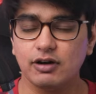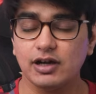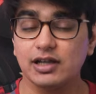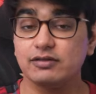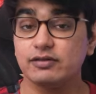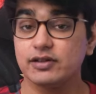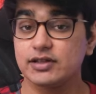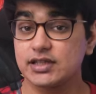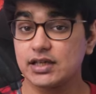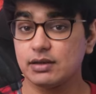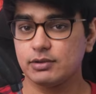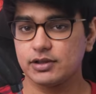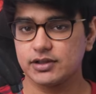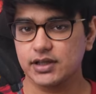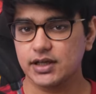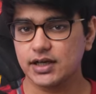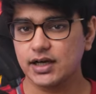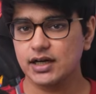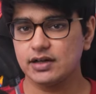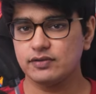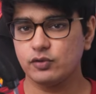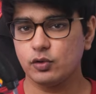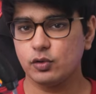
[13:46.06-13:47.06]
while with some other
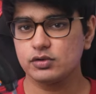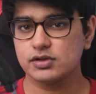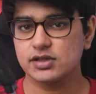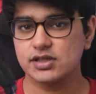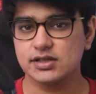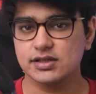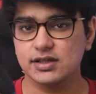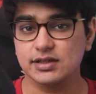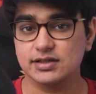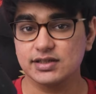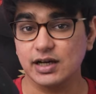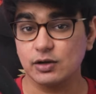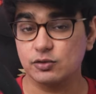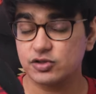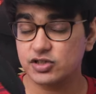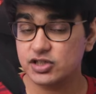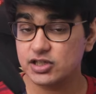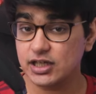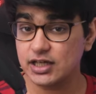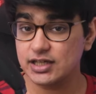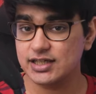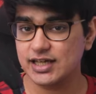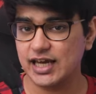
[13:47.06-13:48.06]
headphones the
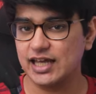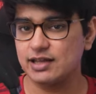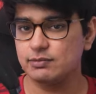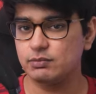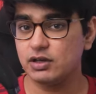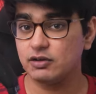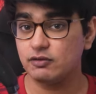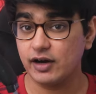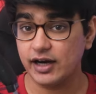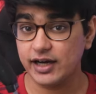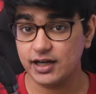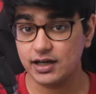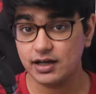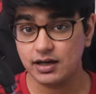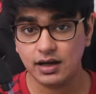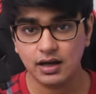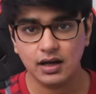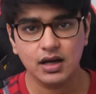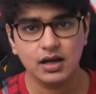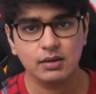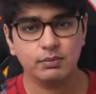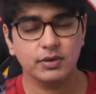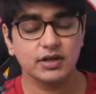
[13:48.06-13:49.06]
soundstage can be wide,
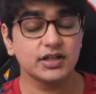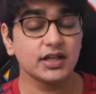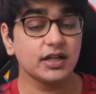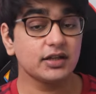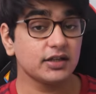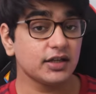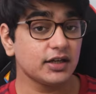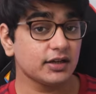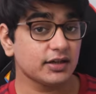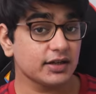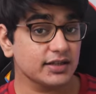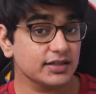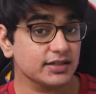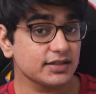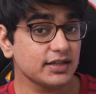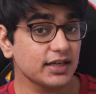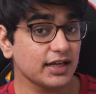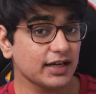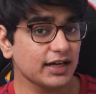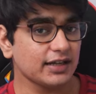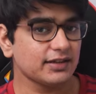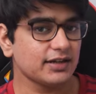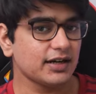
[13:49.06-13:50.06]
but the nearest
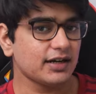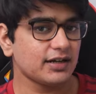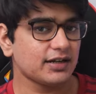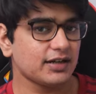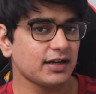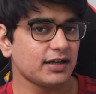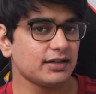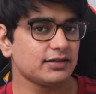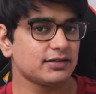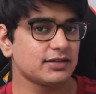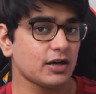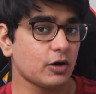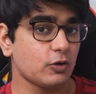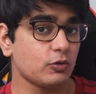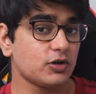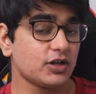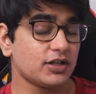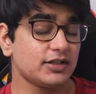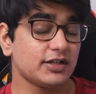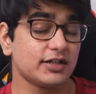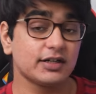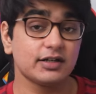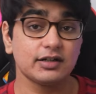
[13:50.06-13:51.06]
they can get can sound
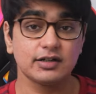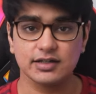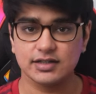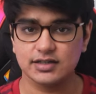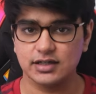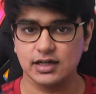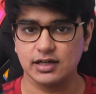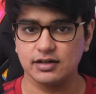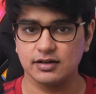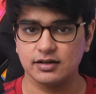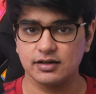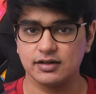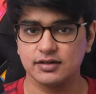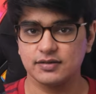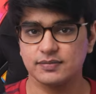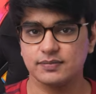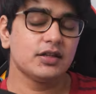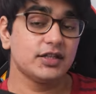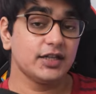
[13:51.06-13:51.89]
a little distant.